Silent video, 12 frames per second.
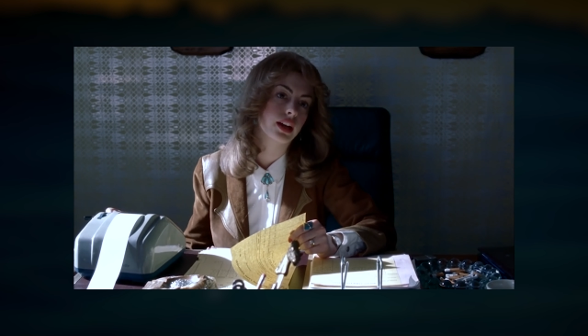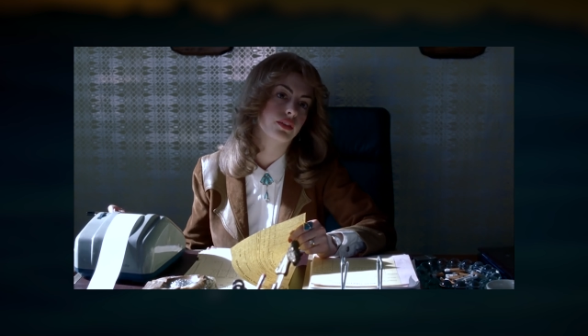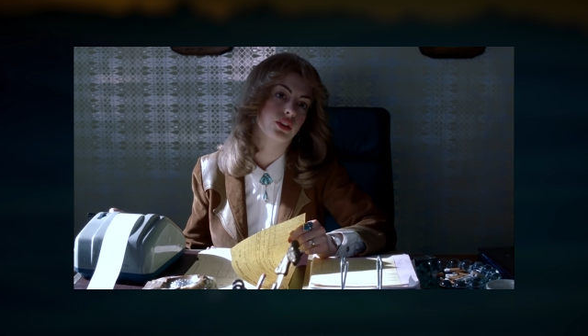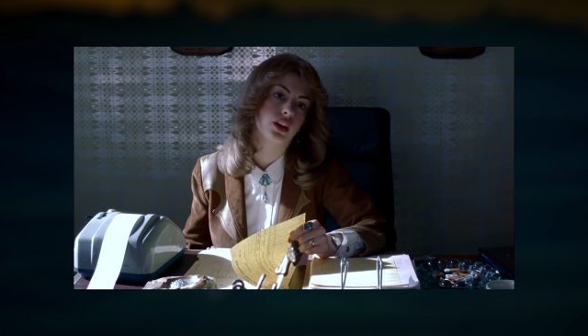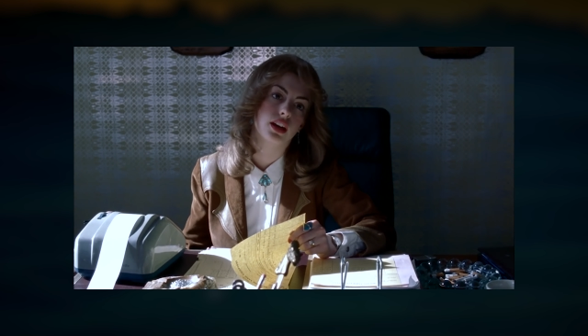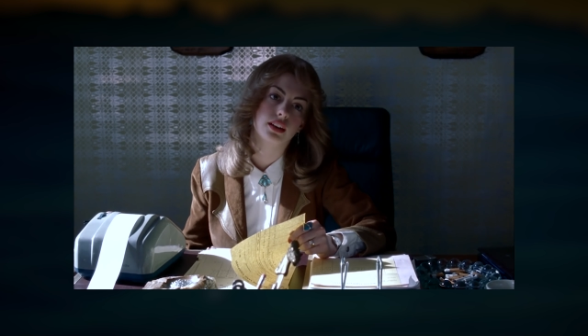the
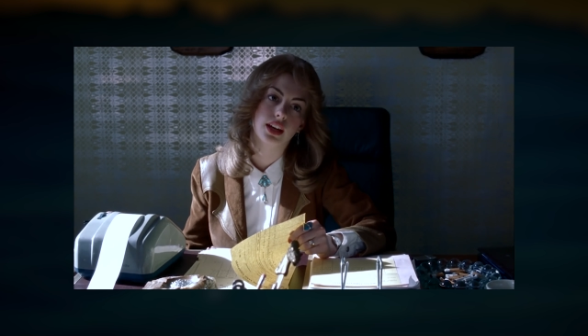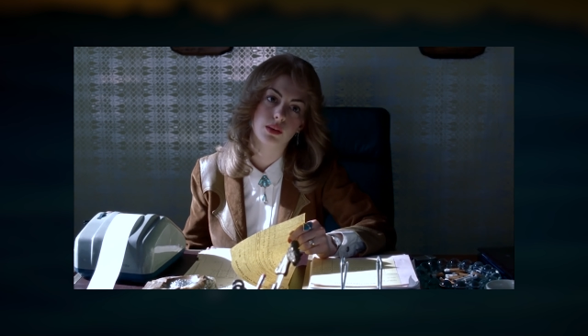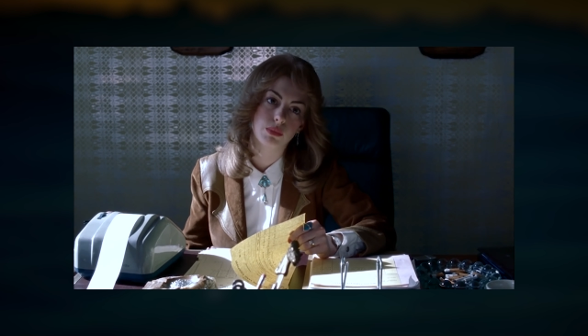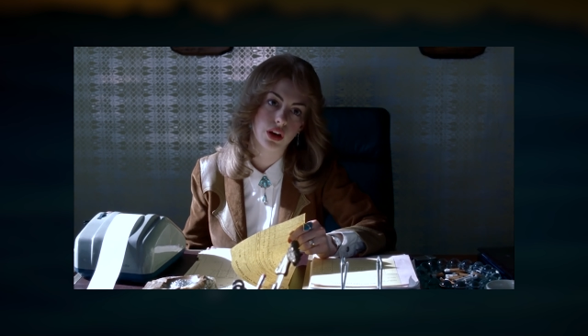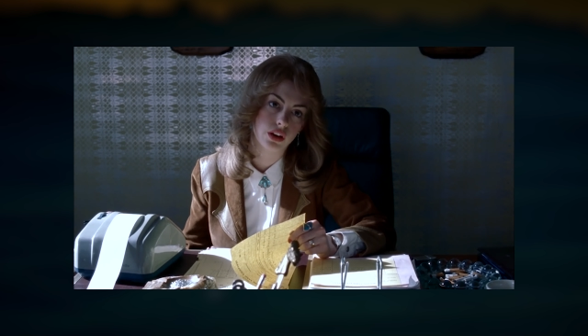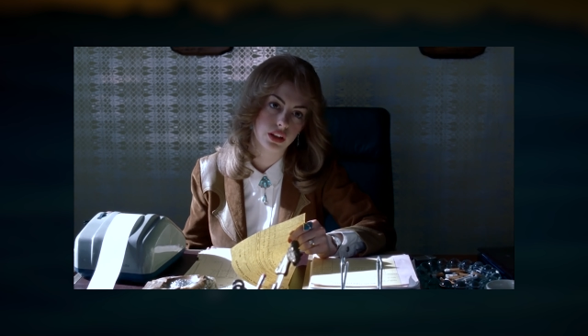
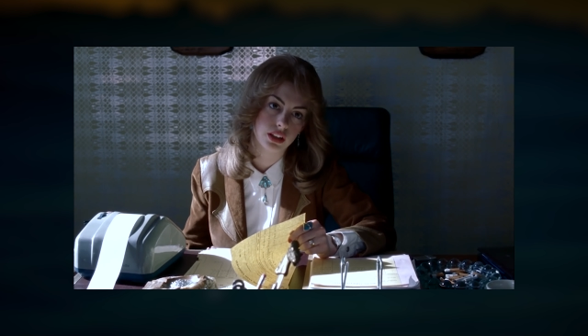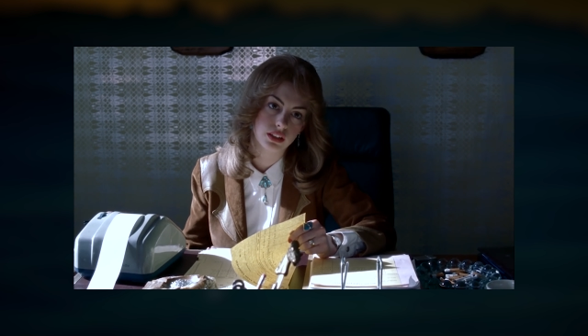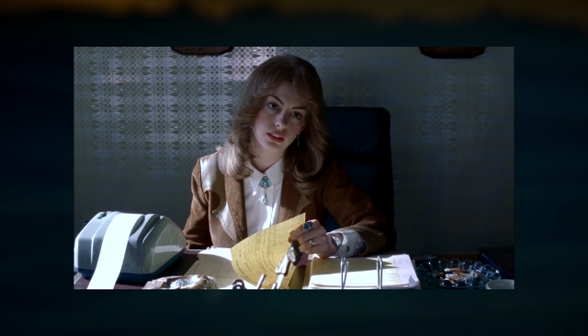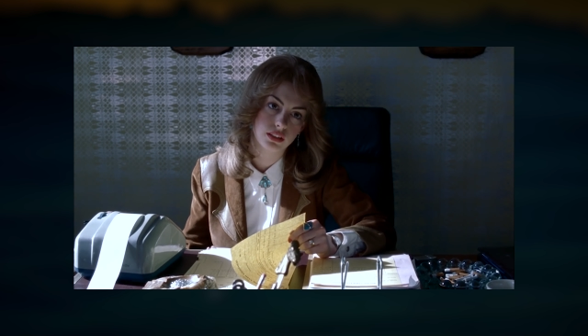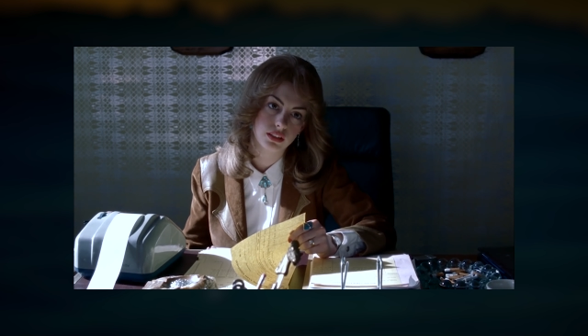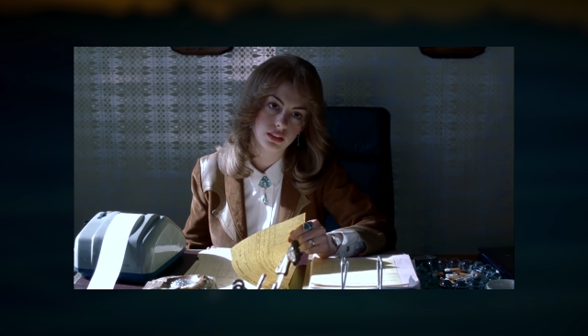primary
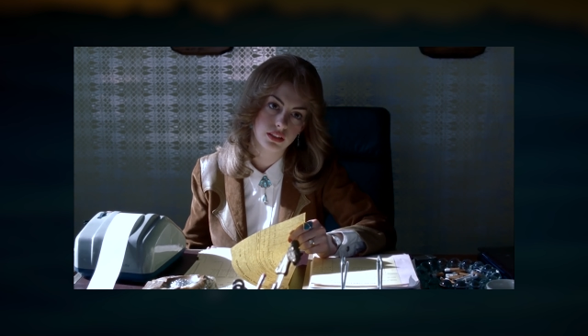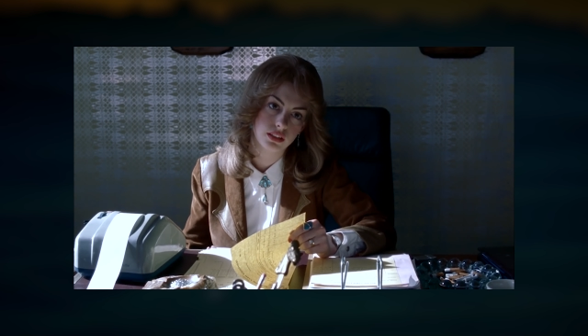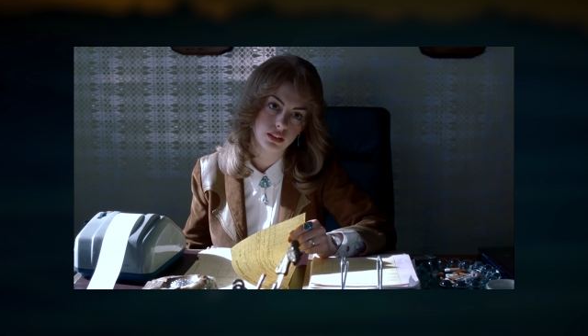breadwinner,